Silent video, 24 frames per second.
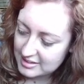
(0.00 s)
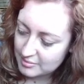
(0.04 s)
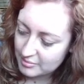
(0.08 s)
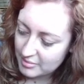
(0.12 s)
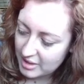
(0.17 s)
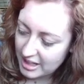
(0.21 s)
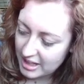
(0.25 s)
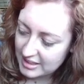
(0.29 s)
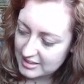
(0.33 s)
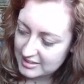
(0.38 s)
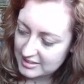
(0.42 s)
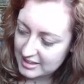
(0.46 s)

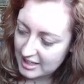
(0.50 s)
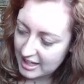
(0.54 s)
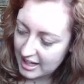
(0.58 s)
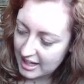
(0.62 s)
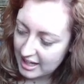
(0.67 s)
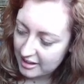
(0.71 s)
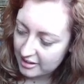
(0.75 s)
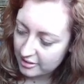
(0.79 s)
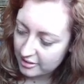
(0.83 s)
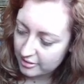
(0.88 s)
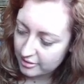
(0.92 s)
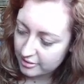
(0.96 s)
minus
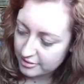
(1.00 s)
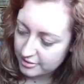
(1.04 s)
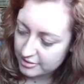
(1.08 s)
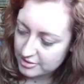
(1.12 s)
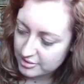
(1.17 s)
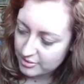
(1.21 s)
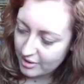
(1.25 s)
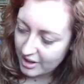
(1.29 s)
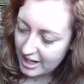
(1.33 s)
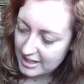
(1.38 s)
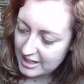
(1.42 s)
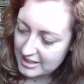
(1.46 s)
l all
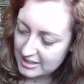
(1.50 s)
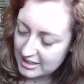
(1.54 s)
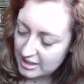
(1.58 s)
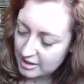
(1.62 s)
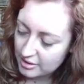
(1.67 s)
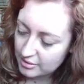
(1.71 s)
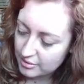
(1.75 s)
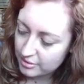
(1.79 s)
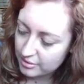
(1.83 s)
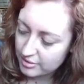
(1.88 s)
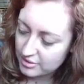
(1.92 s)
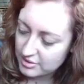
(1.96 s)
squared
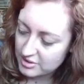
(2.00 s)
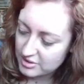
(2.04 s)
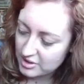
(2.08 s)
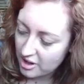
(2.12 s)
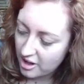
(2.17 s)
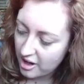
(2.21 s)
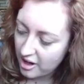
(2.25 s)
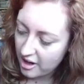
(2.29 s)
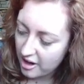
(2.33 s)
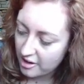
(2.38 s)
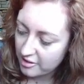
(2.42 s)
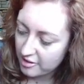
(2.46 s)
equals a
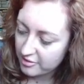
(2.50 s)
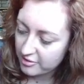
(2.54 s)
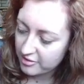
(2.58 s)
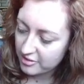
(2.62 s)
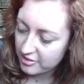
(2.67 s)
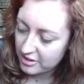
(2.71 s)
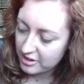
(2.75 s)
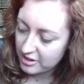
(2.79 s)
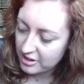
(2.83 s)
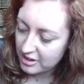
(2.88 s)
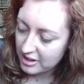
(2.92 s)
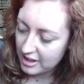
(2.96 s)
half
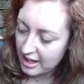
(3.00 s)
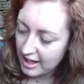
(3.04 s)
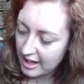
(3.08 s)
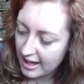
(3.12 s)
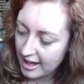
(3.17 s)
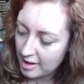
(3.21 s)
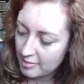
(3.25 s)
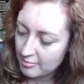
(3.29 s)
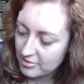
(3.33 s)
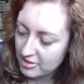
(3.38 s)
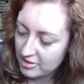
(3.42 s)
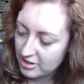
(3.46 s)

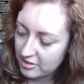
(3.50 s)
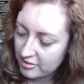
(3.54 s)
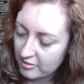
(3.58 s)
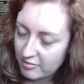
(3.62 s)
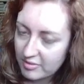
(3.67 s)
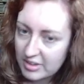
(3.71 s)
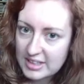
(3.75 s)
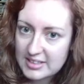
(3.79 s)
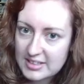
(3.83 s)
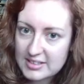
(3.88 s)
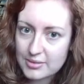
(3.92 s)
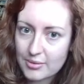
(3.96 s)
m
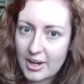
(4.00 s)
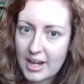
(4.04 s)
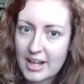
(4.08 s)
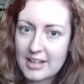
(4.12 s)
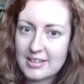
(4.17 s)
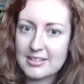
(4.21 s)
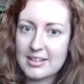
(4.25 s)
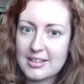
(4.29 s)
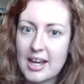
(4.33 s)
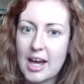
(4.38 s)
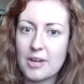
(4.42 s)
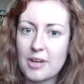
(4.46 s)
v squared,
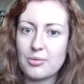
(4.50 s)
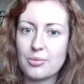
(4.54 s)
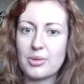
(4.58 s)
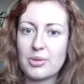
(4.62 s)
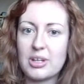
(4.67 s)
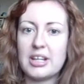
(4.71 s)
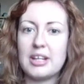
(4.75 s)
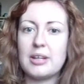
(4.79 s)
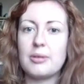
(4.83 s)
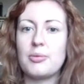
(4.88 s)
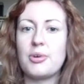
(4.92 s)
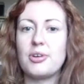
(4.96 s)
and
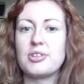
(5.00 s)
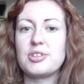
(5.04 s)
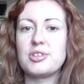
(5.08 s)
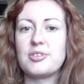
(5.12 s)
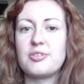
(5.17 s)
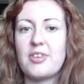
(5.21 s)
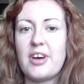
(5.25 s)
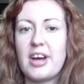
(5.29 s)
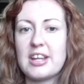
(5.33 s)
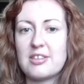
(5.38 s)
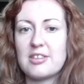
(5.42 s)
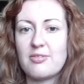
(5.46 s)
we want to
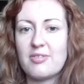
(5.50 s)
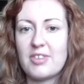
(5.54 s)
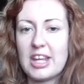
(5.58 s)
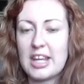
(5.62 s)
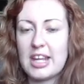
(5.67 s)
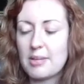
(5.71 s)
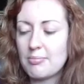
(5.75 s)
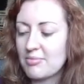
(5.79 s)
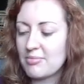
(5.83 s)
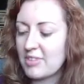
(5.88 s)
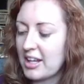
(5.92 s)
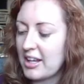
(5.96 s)
find
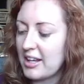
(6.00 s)
v.